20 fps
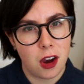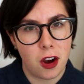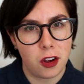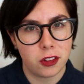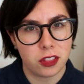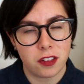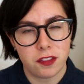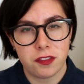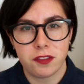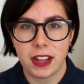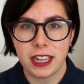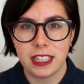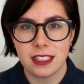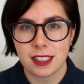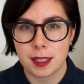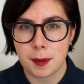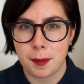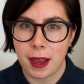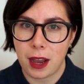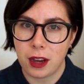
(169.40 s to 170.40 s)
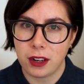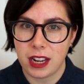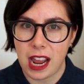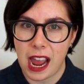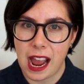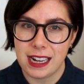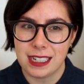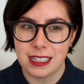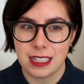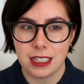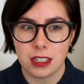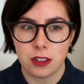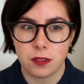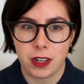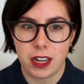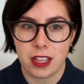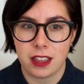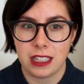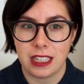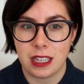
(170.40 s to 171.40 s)
on the fence about it. I didn't
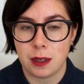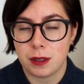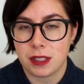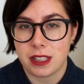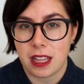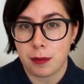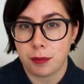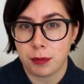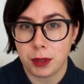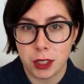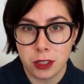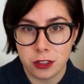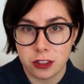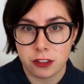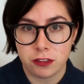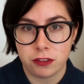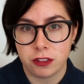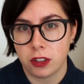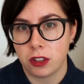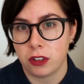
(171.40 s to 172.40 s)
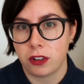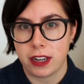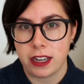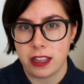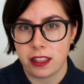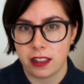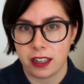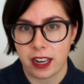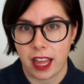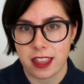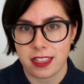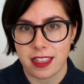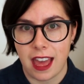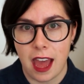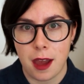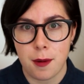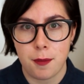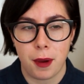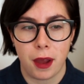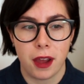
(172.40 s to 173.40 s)
really think it was that beautiful or anything like
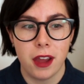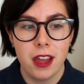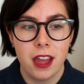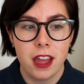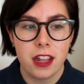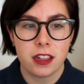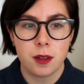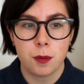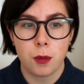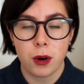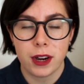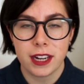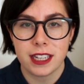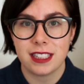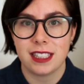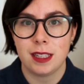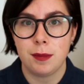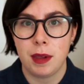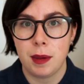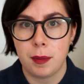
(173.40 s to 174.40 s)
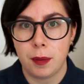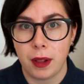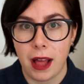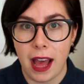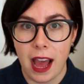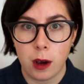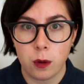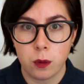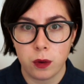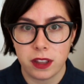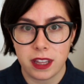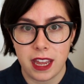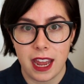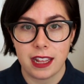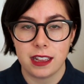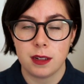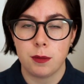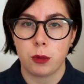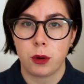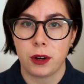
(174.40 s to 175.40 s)
that, but the more I see people out with
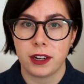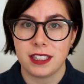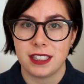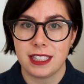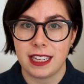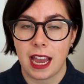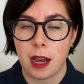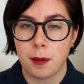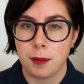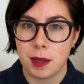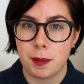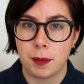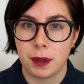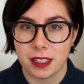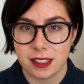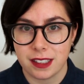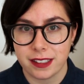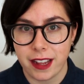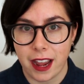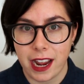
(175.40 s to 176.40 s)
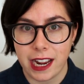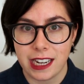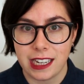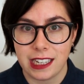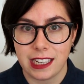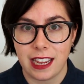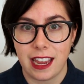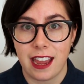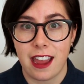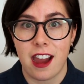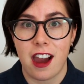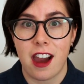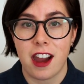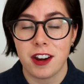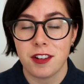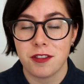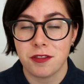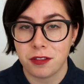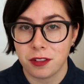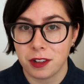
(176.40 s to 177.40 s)
it and the more I see how people are styling it,
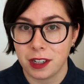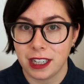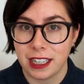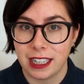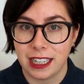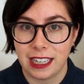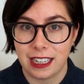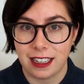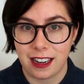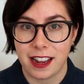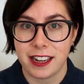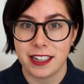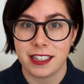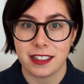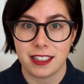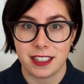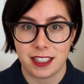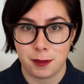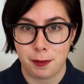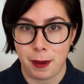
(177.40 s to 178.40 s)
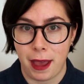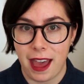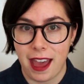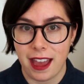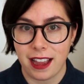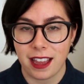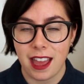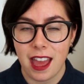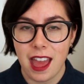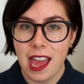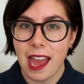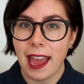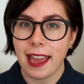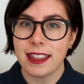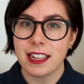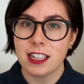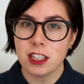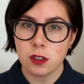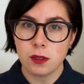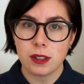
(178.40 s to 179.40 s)
I really like this bag.
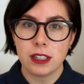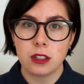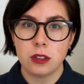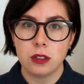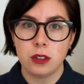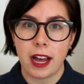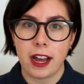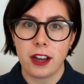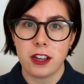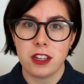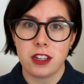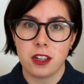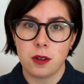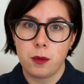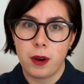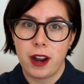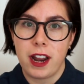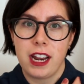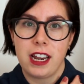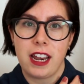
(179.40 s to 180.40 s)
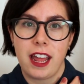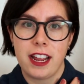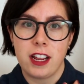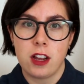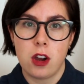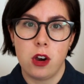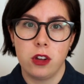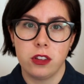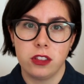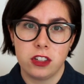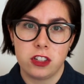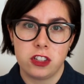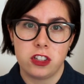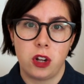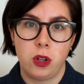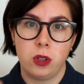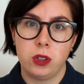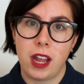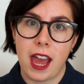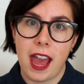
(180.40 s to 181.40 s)
I think it's really cool how you can wear it like on the
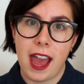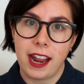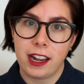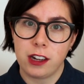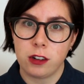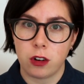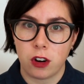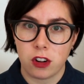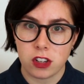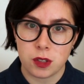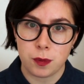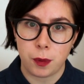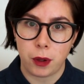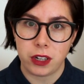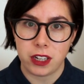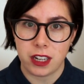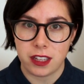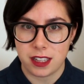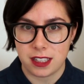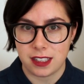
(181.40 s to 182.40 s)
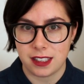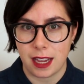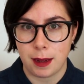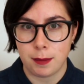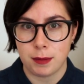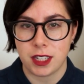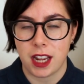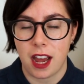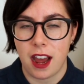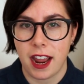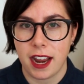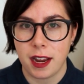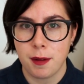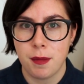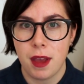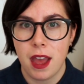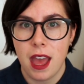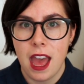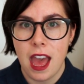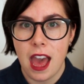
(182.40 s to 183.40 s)
shoulder and crossbody at the same
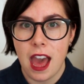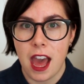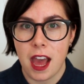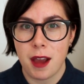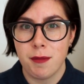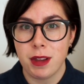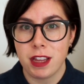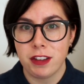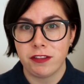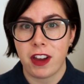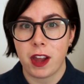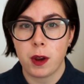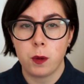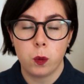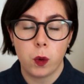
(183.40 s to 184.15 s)
time. If I